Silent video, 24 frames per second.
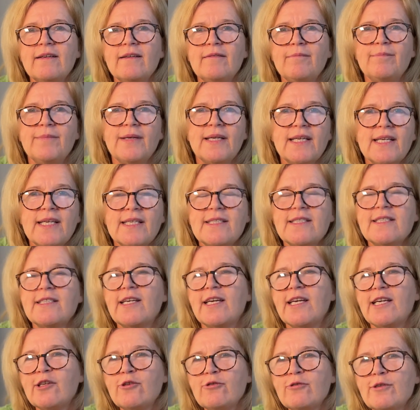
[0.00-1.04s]
minutes
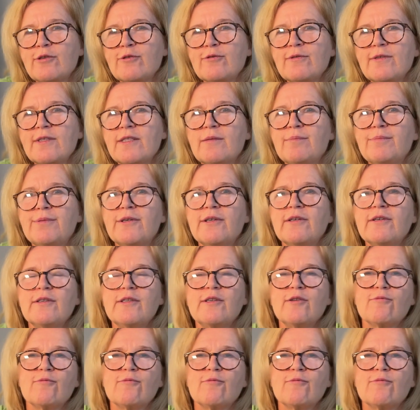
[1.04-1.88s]
to introduce the book,